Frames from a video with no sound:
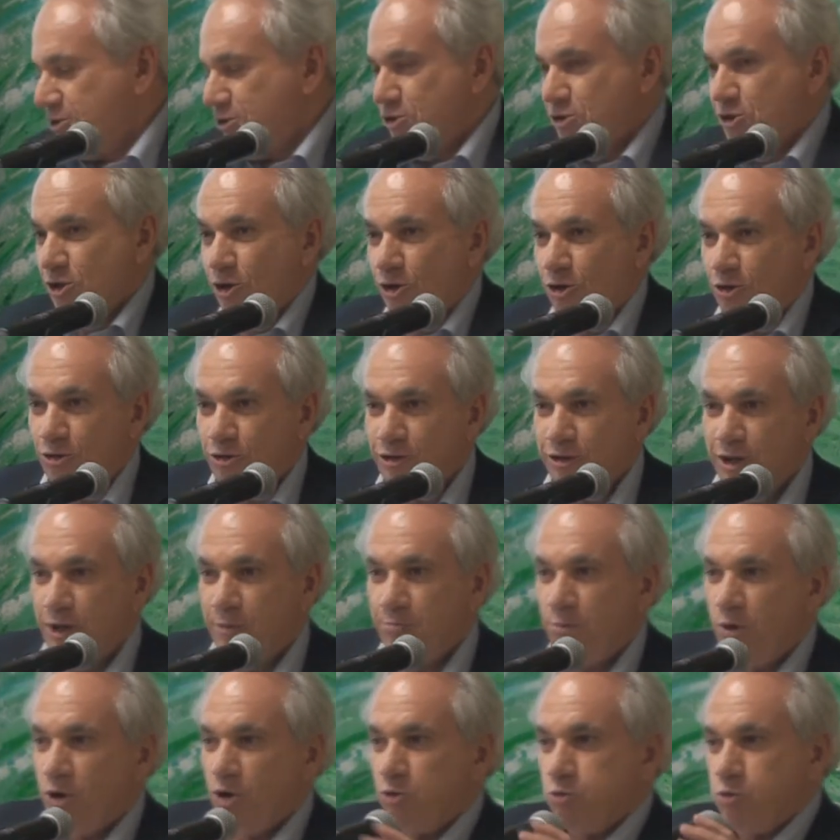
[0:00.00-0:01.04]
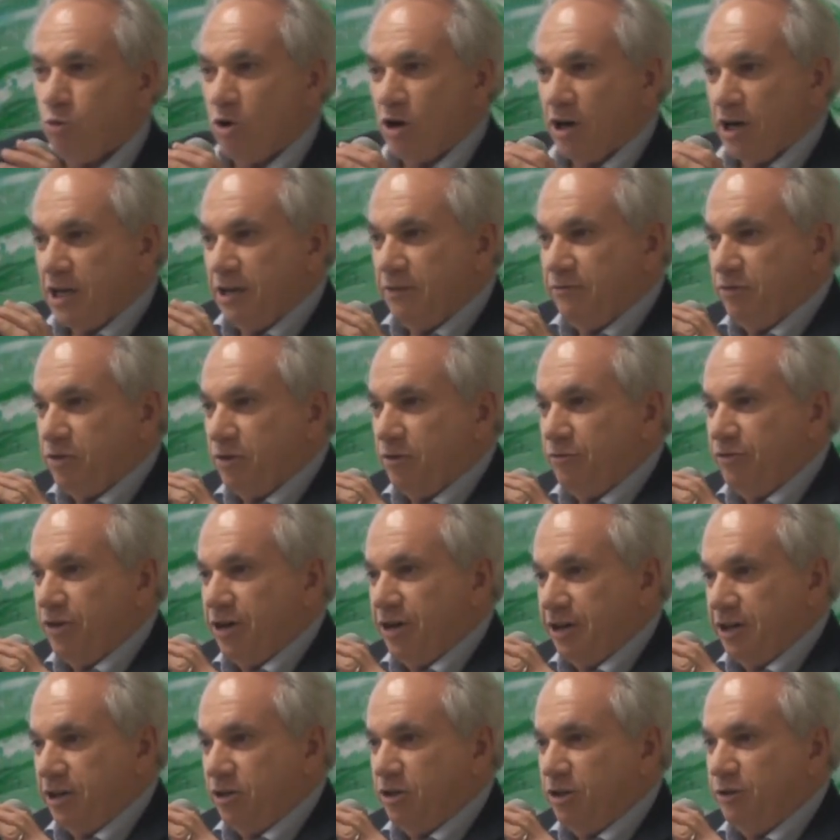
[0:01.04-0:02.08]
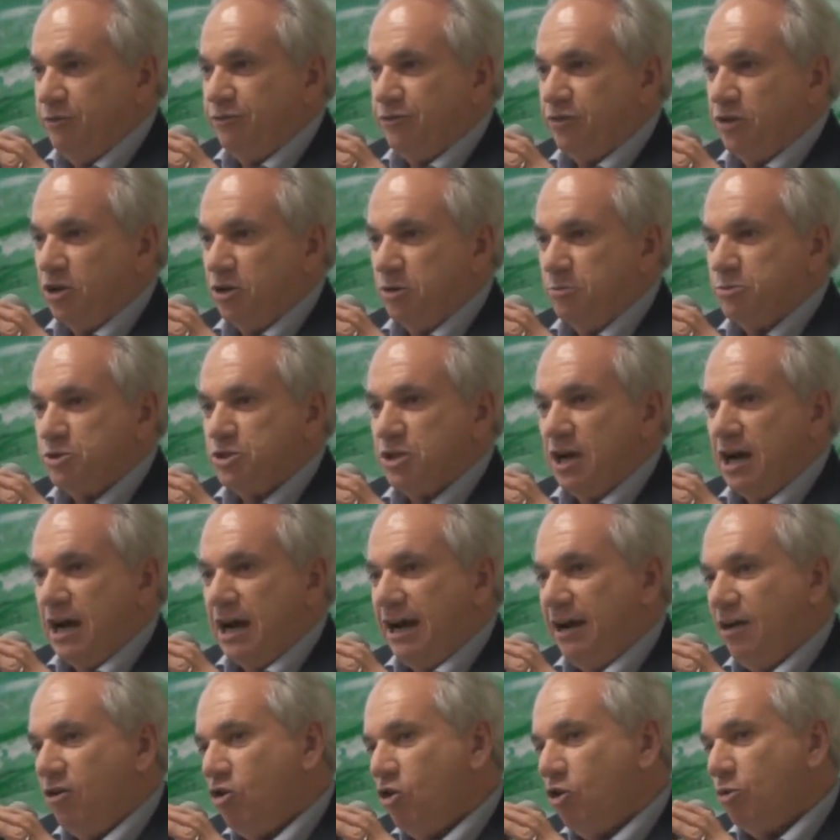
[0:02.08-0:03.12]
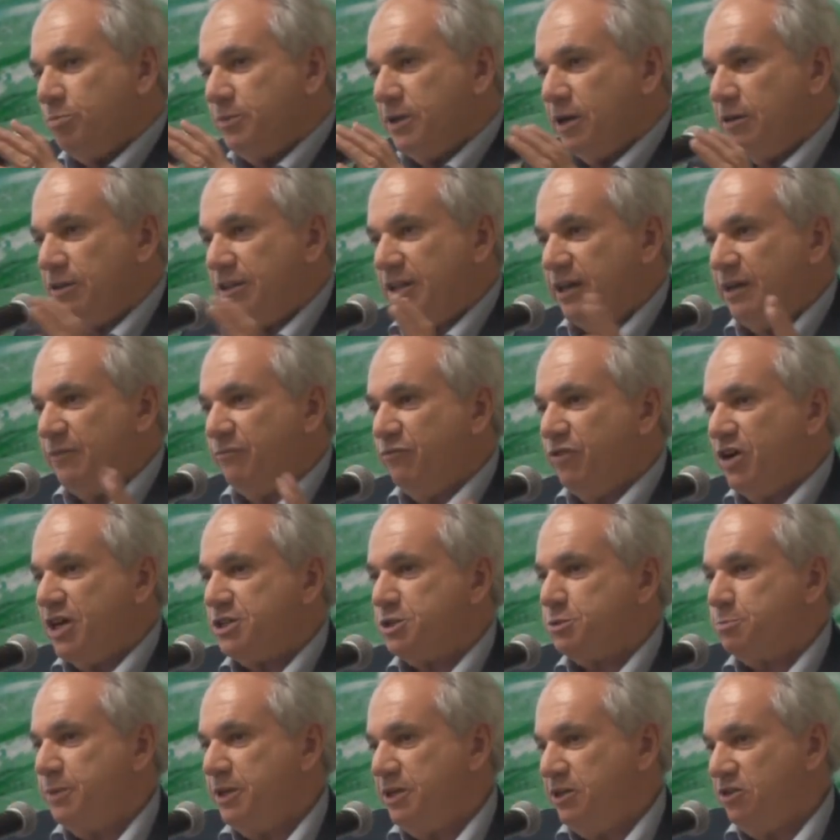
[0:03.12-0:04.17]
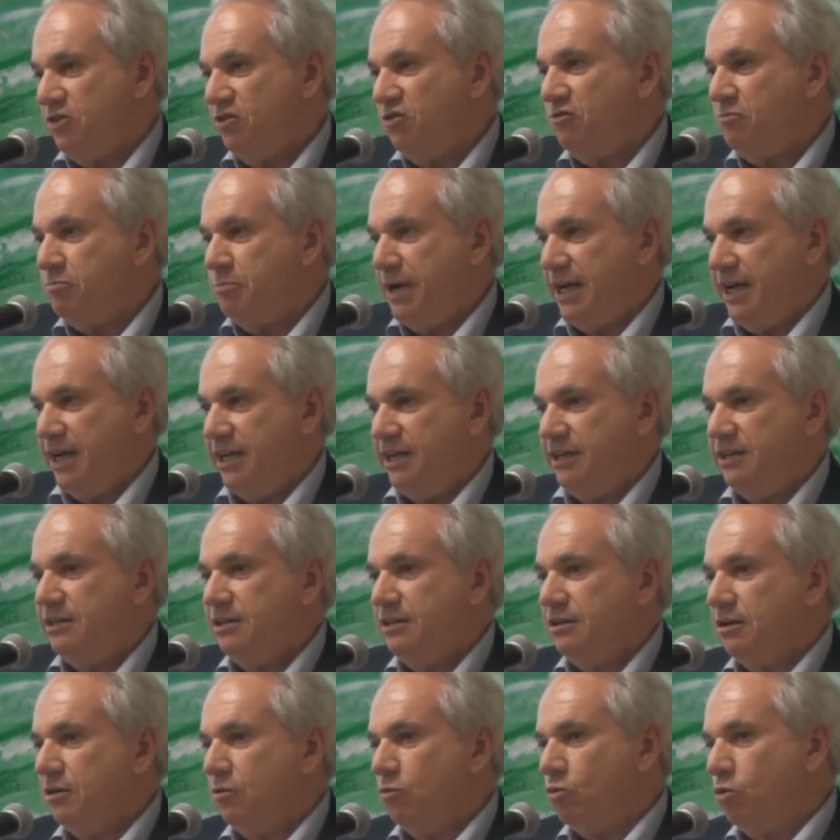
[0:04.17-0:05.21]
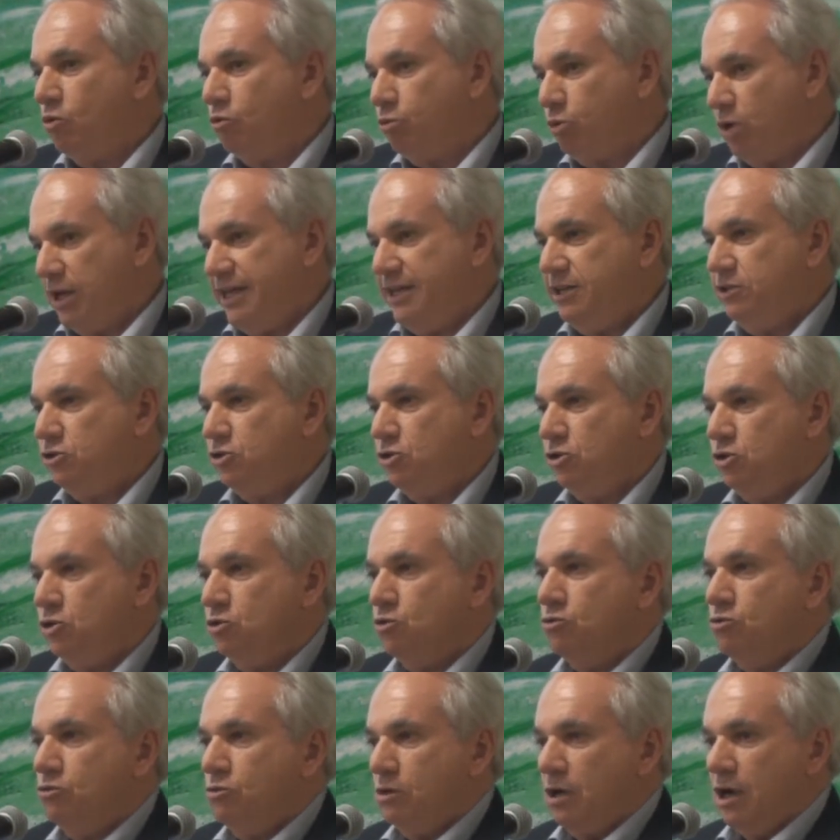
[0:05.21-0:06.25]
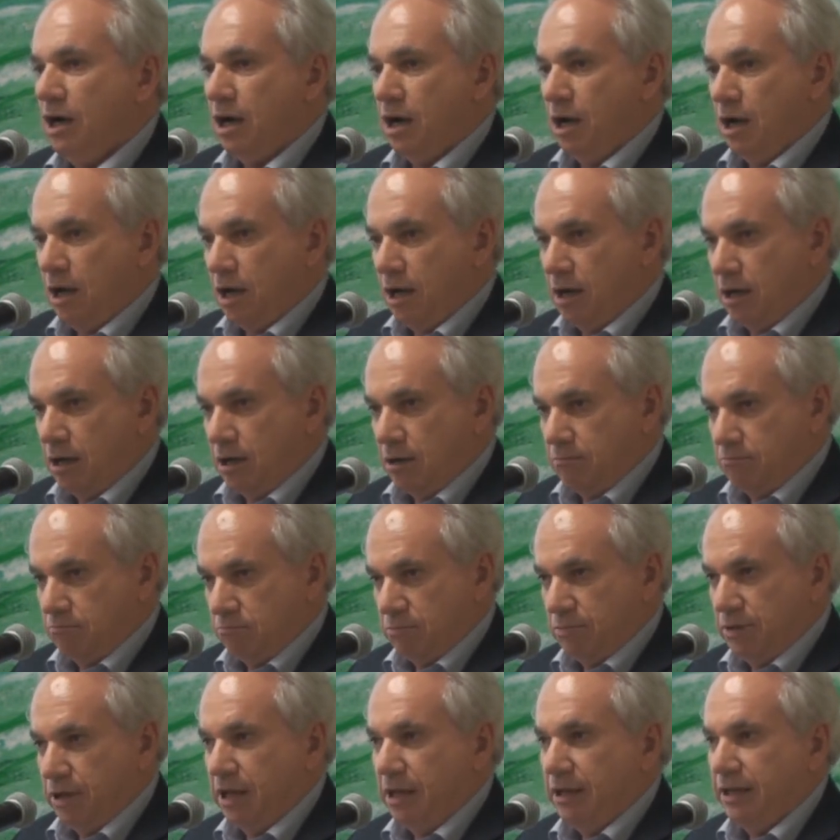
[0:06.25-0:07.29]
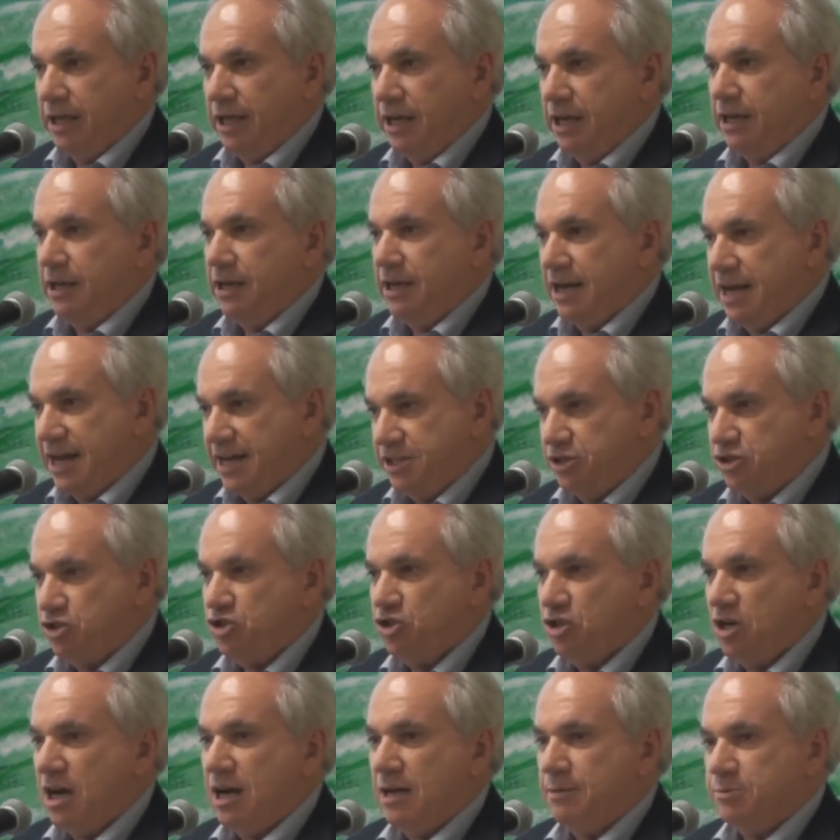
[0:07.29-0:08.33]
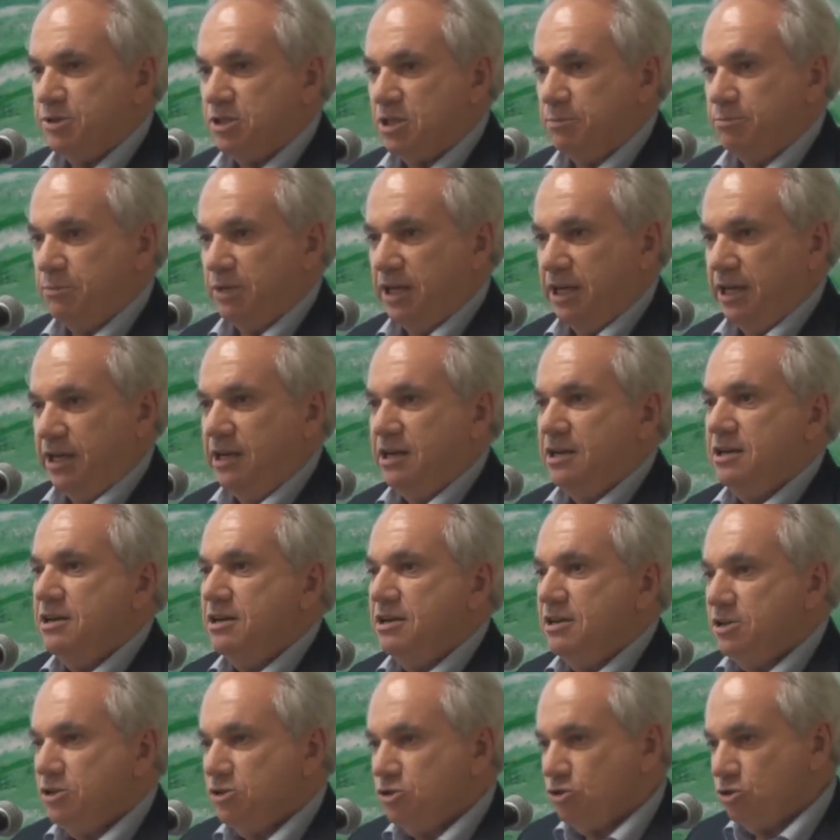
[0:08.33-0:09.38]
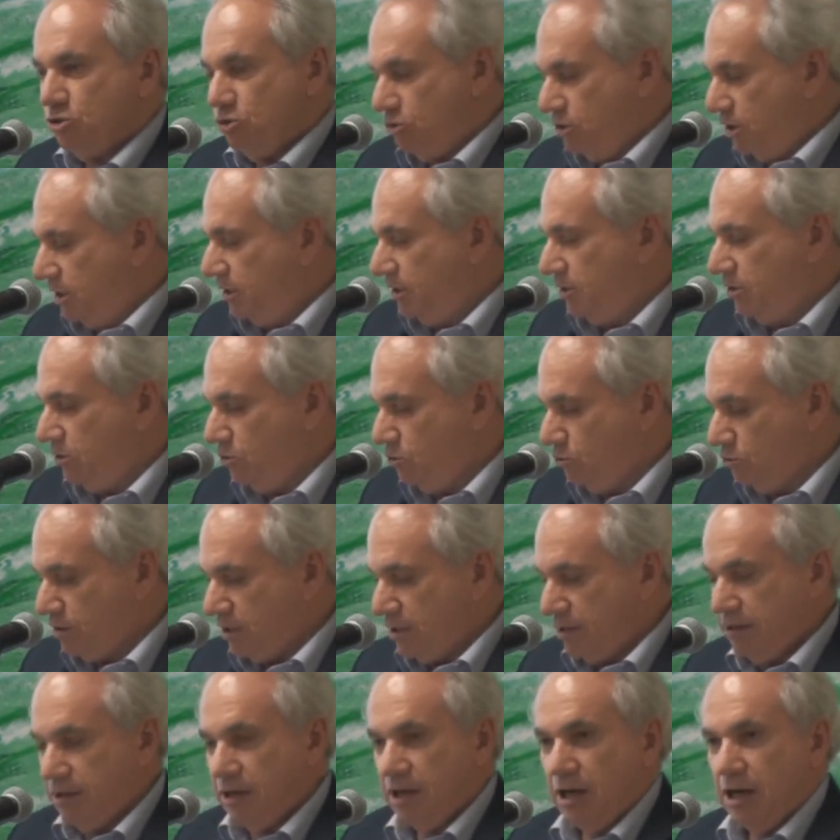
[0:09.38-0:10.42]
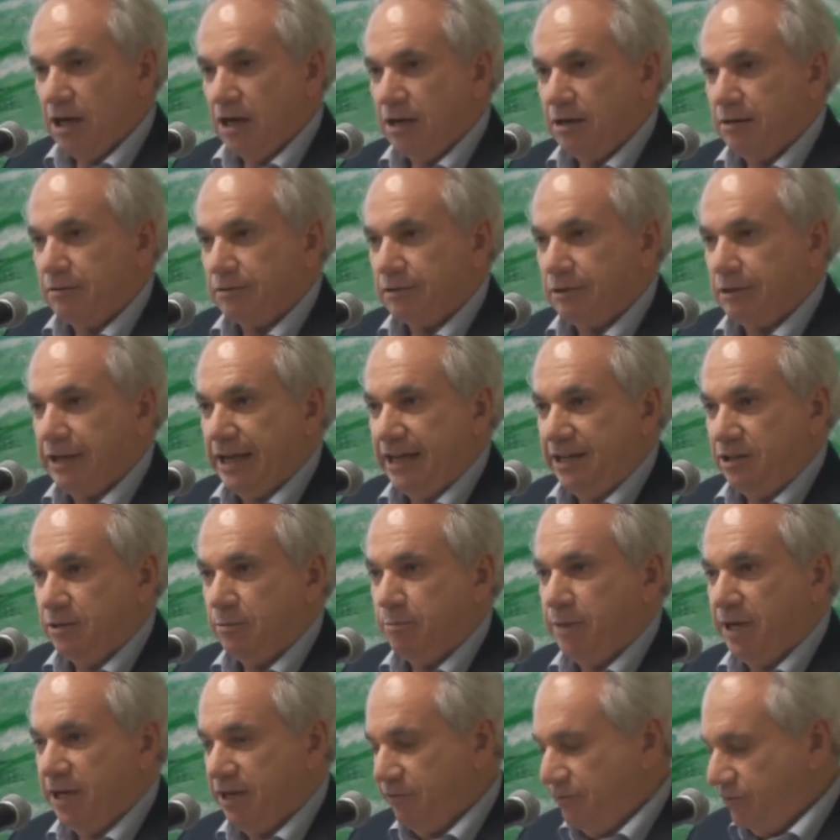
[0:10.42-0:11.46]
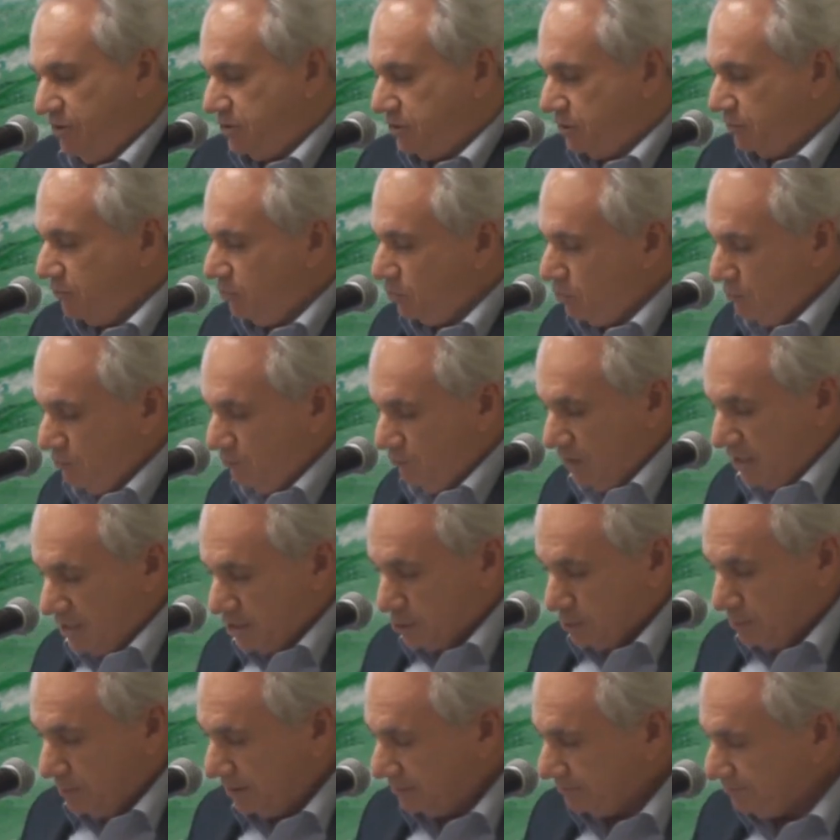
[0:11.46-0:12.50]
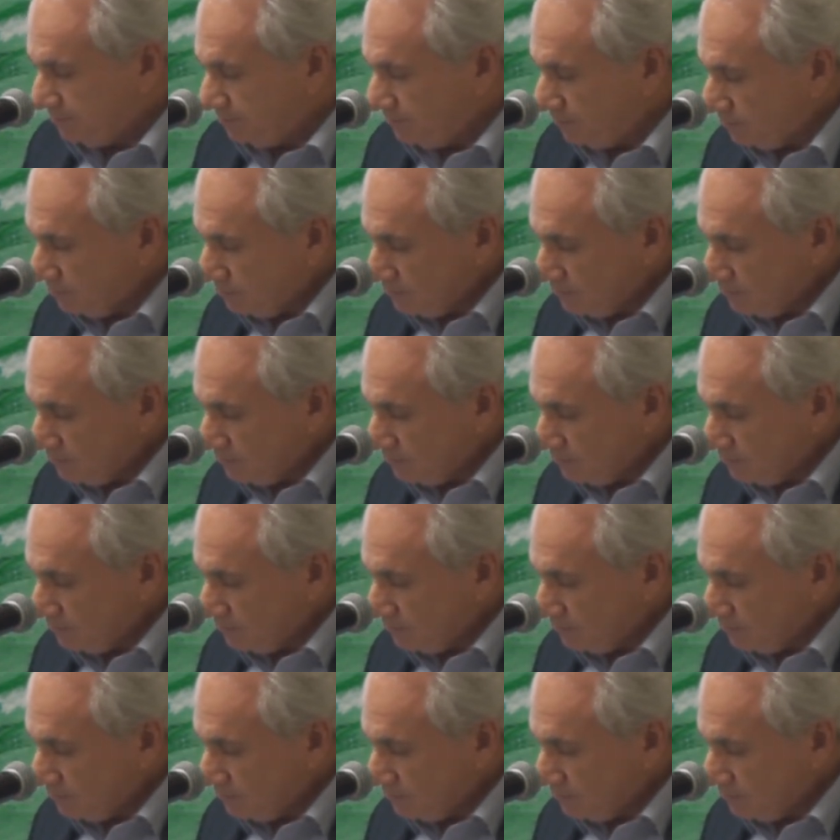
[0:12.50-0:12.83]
So they're both working for very good firms. I hope that the investment you've made will lead to you getting a nice job someday so that you can gain the benefits of your investment.